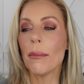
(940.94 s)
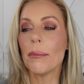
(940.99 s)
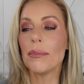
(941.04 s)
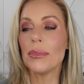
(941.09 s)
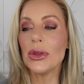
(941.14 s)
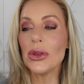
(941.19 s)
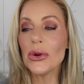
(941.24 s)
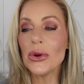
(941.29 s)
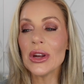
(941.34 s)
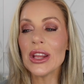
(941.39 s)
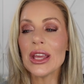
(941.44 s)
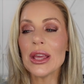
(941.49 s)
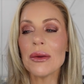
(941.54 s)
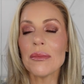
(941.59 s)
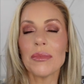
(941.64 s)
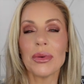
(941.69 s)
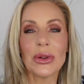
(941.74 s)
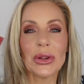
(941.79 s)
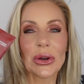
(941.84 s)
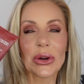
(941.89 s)

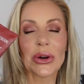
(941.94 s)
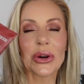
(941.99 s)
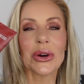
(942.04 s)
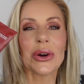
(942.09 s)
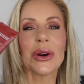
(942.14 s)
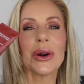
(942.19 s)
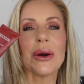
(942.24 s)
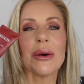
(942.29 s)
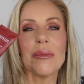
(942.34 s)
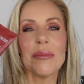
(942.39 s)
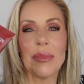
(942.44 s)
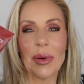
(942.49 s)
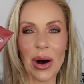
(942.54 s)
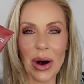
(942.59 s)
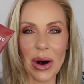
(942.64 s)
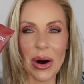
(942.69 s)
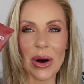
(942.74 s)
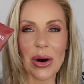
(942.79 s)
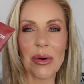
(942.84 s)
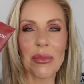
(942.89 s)
Beauty Blur
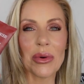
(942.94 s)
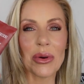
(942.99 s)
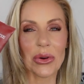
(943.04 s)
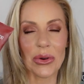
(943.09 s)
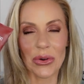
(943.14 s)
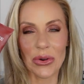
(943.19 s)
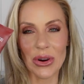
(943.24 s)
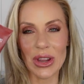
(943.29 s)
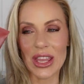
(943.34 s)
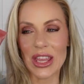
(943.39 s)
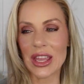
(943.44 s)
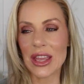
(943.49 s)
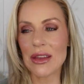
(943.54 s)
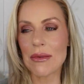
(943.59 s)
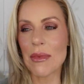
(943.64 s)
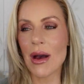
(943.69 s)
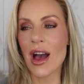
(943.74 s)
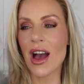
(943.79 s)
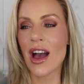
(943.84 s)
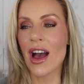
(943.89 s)
Balm
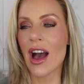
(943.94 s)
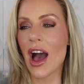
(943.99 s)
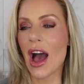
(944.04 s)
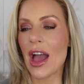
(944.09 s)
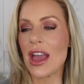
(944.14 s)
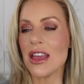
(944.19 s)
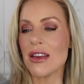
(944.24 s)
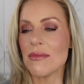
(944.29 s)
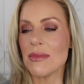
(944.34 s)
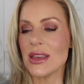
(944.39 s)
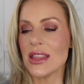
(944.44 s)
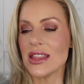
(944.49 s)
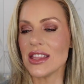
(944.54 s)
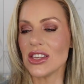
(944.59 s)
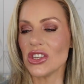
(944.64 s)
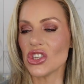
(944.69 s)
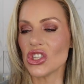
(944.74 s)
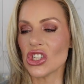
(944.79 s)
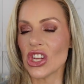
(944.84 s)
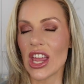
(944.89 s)
Cream. I am in
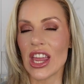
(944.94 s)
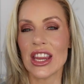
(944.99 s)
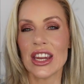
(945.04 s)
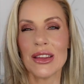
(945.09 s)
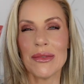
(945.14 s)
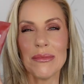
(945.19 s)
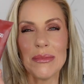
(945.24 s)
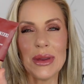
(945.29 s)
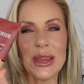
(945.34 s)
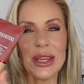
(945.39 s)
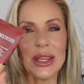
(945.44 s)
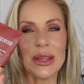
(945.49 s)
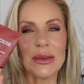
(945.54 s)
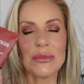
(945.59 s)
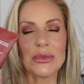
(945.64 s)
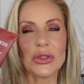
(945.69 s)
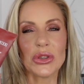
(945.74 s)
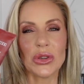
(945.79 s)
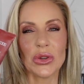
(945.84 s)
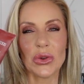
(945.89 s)
the shade
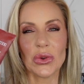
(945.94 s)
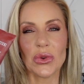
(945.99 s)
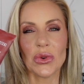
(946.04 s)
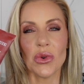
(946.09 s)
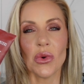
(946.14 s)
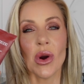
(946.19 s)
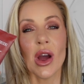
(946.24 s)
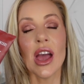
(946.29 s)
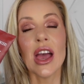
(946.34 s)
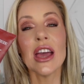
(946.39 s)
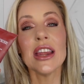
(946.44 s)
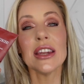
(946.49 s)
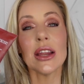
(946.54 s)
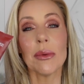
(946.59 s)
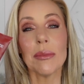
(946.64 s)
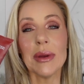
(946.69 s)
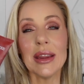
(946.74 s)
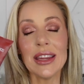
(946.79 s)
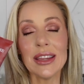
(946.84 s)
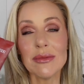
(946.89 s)
medium two. Now
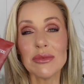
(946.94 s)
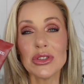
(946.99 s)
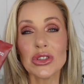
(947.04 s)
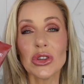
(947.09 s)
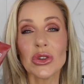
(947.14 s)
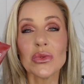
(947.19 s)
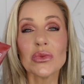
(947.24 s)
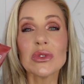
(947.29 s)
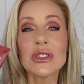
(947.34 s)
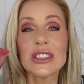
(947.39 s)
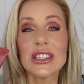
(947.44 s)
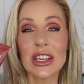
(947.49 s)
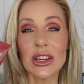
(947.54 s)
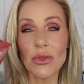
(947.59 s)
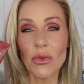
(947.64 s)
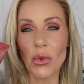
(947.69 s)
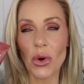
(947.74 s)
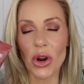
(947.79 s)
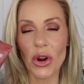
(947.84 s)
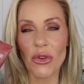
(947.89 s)
medium two did
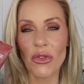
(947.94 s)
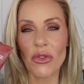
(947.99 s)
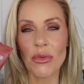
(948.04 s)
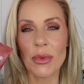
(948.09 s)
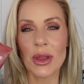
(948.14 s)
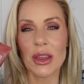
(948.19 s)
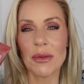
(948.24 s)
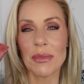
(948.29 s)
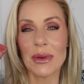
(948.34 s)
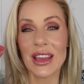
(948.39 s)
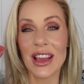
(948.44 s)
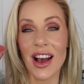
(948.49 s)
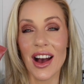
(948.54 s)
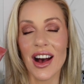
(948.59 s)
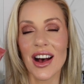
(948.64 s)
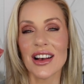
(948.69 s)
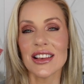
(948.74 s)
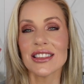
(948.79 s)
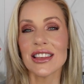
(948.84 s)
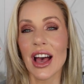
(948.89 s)
work for me
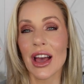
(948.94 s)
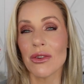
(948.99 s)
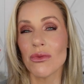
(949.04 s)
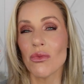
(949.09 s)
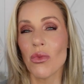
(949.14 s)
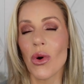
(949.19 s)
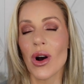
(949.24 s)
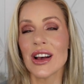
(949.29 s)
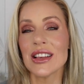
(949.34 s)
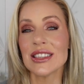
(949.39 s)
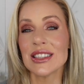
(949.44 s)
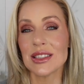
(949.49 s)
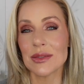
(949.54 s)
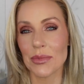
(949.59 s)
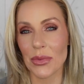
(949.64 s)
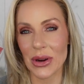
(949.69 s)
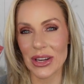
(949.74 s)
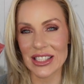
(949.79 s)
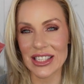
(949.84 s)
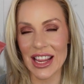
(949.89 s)
because I was
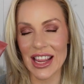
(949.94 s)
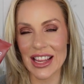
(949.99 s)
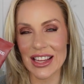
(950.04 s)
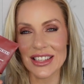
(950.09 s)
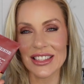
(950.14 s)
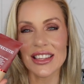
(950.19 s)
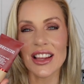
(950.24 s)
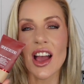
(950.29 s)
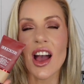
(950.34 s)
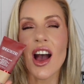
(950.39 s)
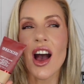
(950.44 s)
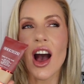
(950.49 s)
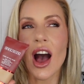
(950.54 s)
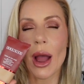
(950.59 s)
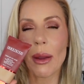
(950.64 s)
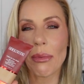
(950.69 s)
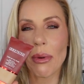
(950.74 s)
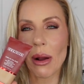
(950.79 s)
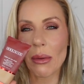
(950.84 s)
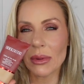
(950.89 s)
spray tanned.
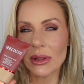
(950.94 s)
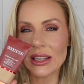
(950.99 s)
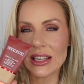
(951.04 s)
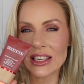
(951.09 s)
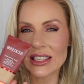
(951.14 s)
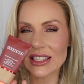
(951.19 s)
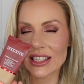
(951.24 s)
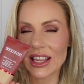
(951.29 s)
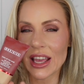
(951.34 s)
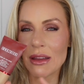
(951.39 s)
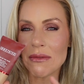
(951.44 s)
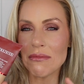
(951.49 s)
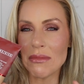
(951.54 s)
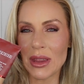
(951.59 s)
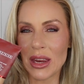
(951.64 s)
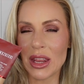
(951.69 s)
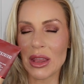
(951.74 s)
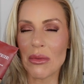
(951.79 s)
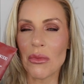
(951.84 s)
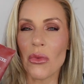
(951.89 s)
I probably need to get
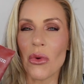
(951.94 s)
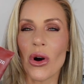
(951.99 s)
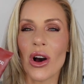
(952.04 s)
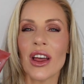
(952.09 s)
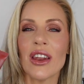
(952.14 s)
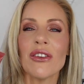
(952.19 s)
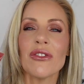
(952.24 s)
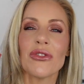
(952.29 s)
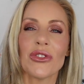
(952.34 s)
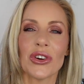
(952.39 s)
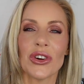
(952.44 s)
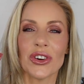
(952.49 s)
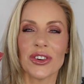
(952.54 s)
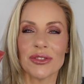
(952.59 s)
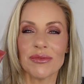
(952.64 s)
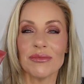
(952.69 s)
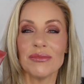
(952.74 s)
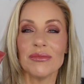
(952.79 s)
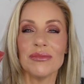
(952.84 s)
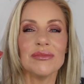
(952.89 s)
medium one
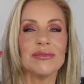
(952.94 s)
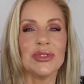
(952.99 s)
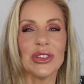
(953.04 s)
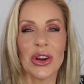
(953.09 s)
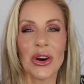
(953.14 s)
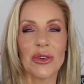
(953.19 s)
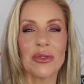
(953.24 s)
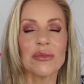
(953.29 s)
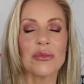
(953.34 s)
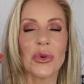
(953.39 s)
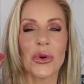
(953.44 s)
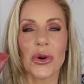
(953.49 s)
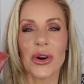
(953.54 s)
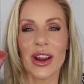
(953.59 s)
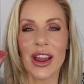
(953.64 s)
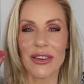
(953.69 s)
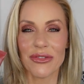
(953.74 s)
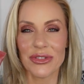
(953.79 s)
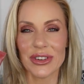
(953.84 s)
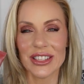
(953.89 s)
for you know,
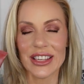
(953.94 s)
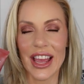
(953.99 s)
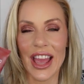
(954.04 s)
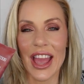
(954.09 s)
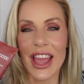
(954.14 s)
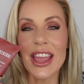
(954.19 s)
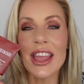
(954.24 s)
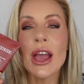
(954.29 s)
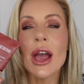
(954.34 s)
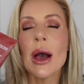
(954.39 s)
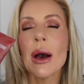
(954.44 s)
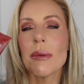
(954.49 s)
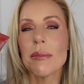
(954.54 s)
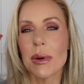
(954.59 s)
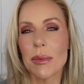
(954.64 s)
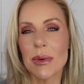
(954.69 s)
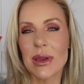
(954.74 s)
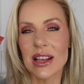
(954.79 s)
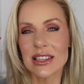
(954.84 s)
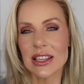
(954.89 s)
more every day,
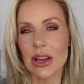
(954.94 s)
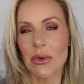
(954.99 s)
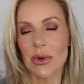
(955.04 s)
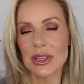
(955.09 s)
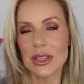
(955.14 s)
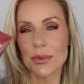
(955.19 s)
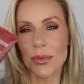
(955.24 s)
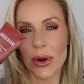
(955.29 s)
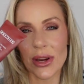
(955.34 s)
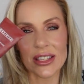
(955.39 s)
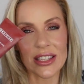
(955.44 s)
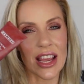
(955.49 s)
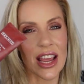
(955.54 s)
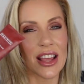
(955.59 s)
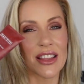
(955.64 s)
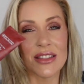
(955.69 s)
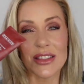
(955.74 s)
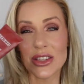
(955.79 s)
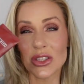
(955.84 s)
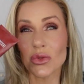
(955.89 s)
but because I was spray
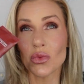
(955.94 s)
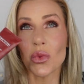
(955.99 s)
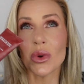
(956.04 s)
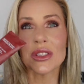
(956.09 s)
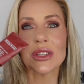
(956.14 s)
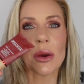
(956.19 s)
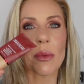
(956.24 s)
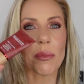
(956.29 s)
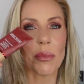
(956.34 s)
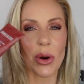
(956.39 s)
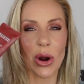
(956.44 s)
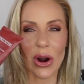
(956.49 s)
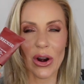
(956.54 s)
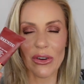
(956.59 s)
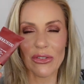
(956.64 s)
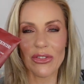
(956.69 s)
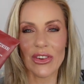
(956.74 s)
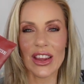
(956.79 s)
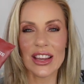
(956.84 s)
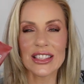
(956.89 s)
tanned, this was
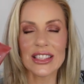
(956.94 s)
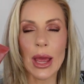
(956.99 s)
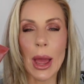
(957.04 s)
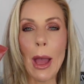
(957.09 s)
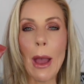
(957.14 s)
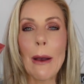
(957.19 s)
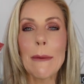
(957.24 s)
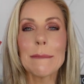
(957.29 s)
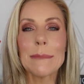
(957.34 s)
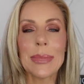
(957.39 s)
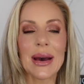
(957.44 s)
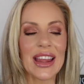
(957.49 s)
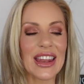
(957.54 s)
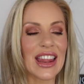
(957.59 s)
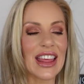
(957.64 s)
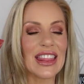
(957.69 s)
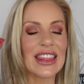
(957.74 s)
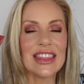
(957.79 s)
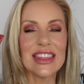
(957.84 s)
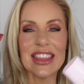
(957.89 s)
perfect.
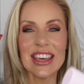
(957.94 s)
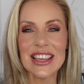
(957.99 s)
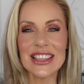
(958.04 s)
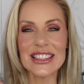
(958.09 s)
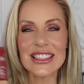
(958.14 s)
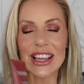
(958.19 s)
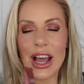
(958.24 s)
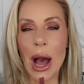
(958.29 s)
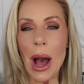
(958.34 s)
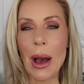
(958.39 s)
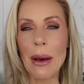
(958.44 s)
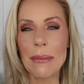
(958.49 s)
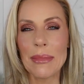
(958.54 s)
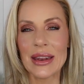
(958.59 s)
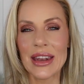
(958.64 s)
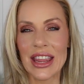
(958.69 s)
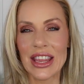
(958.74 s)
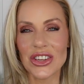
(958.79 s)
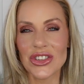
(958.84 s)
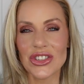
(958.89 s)
But this
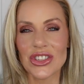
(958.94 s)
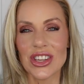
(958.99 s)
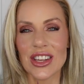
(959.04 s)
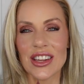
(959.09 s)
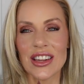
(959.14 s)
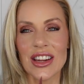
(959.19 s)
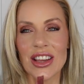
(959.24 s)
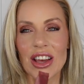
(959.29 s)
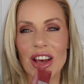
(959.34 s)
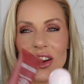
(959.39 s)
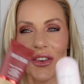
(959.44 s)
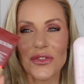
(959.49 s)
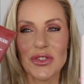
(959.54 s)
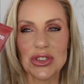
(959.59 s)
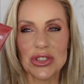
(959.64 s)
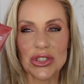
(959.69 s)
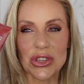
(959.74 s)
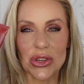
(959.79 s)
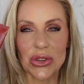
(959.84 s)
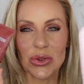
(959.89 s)
combination of the
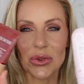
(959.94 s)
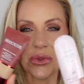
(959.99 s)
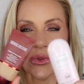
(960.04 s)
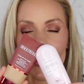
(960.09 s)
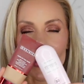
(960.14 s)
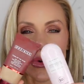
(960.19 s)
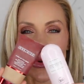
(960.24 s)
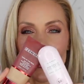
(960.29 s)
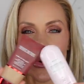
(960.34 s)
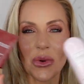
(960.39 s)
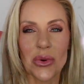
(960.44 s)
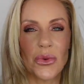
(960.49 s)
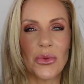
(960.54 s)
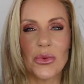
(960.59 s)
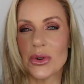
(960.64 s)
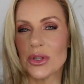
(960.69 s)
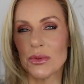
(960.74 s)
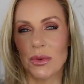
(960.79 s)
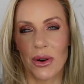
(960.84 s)
two was